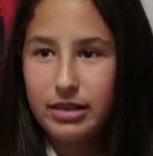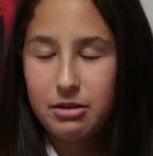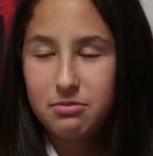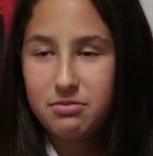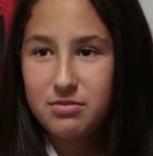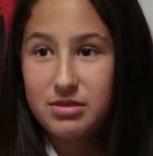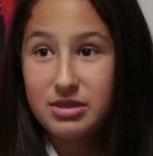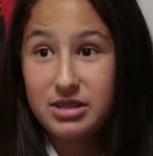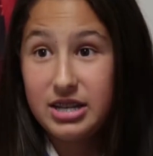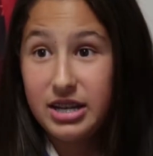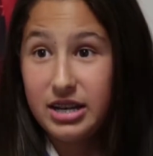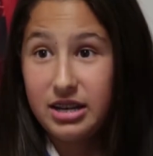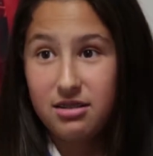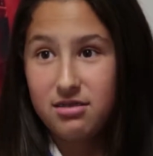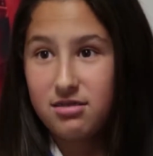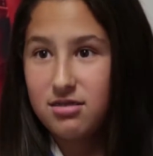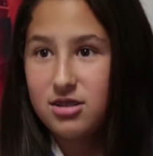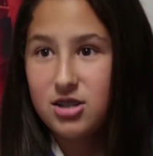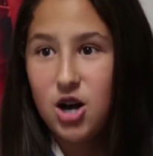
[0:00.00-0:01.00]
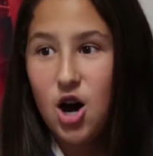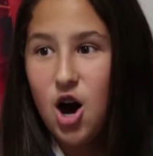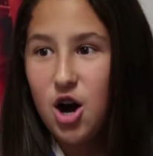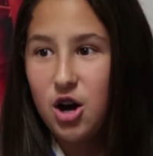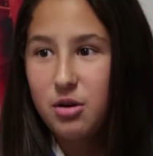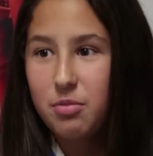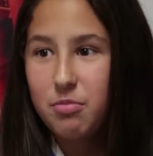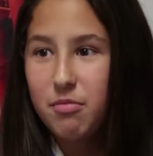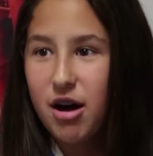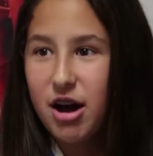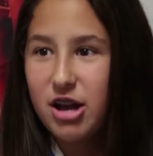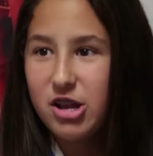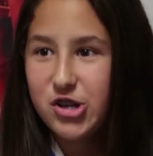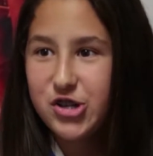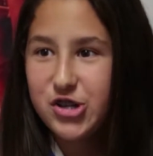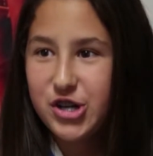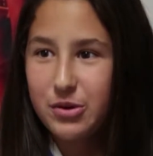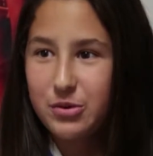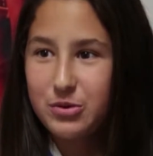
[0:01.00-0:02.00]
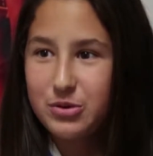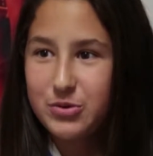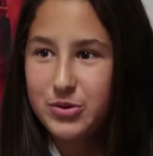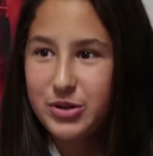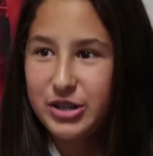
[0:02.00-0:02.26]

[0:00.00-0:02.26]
I didn't talk much. I was